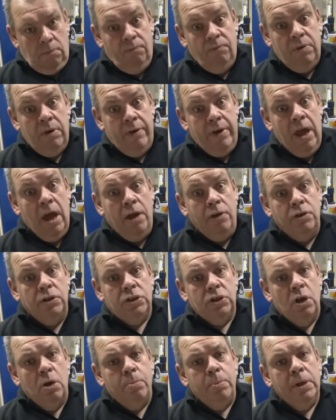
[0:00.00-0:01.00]
very
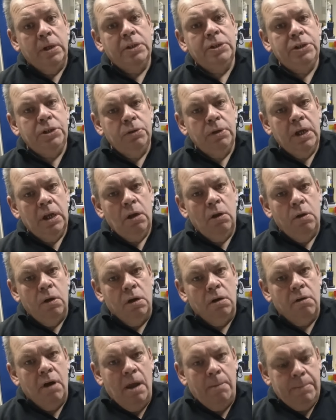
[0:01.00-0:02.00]
hydroscopic, so you get a lot of
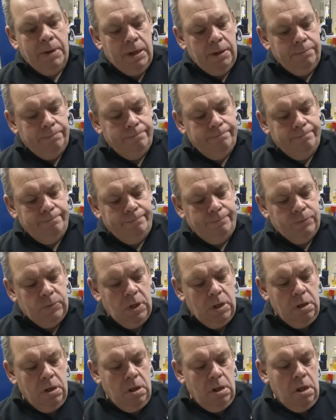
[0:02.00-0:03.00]
crap in it.
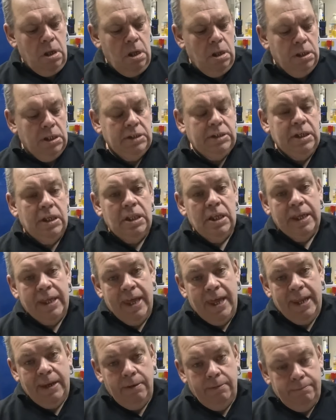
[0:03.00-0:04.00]
This other
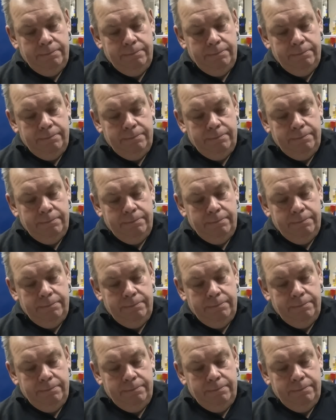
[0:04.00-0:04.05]
can,